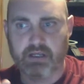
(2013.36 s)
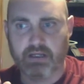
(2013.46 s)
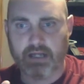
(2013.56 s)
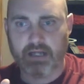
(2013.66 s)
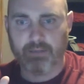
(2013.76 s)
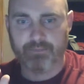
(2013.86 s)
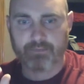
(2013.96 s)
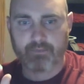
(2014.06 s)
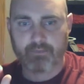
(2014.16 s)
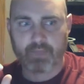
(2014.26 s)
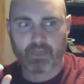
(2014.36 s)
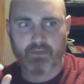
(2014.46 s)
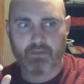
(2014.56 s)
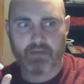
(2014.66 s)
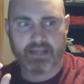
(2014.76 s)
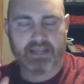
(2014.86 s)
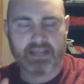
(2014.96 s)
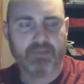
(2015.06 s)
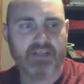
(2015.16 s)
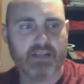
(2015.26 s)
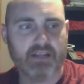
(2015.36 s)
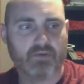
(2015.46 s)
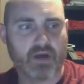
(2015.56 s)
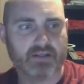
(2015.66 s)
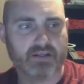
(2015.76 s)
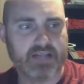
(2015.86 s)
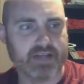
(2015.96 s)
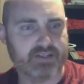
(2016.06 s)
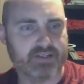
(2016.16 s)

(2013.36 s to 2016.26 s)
I kept getting the wrong detection.